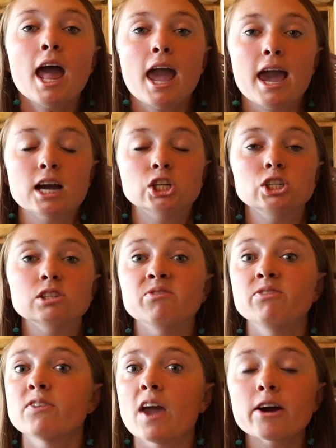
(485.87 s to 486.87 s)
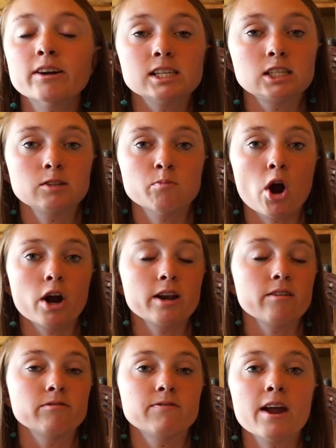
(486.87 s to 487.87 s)
and she's very smart
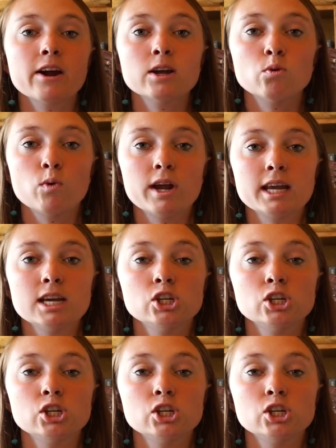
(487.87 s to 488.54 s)
and very witty.